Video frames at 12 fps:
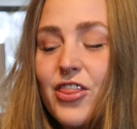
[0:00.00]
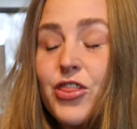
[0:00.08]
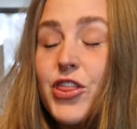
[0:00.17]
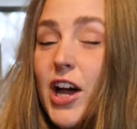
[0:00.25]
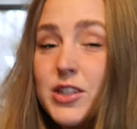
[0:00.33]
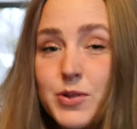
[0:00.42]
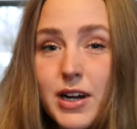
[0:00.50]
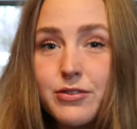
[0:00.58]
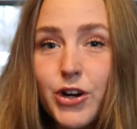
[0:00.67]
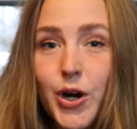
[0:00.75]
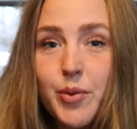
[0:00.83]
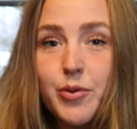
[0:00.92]
That's what I've
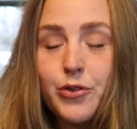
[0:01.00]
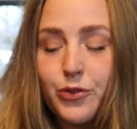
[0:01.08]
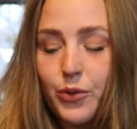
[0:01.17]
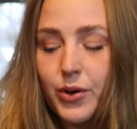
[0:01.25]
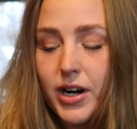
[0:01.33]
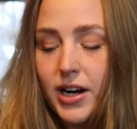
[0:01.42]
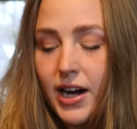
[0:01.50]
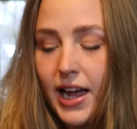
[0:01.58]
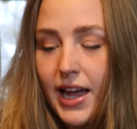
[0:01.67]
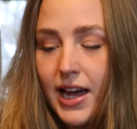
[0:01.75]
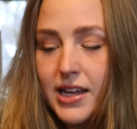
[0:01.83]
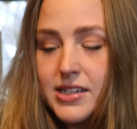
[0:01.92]
grown before
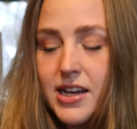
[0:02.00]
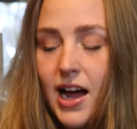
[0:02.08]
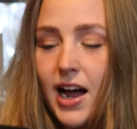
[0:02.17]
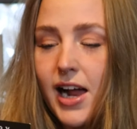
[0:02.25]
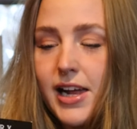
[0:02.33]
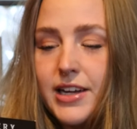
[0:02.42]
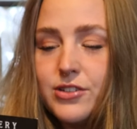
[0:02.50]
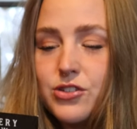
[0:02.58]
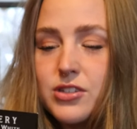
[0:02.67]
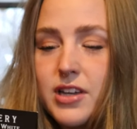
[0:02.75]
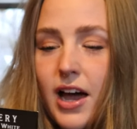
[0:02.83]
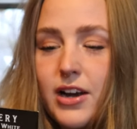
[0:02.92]
and I
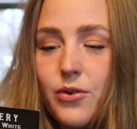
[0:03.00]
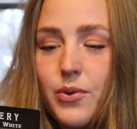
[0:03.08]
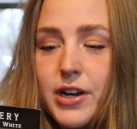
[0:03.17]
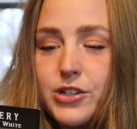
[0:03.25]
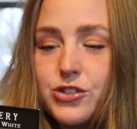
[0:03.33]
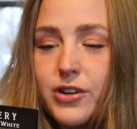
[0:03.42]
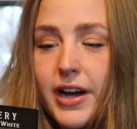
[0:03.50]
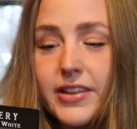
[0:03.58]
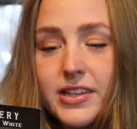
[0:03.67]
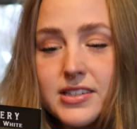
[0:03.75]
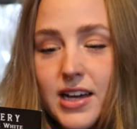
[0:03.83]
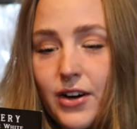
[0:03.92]
just kind of want to try
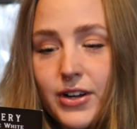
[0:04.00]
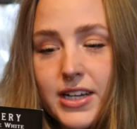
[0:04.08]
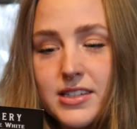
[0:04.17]
this out.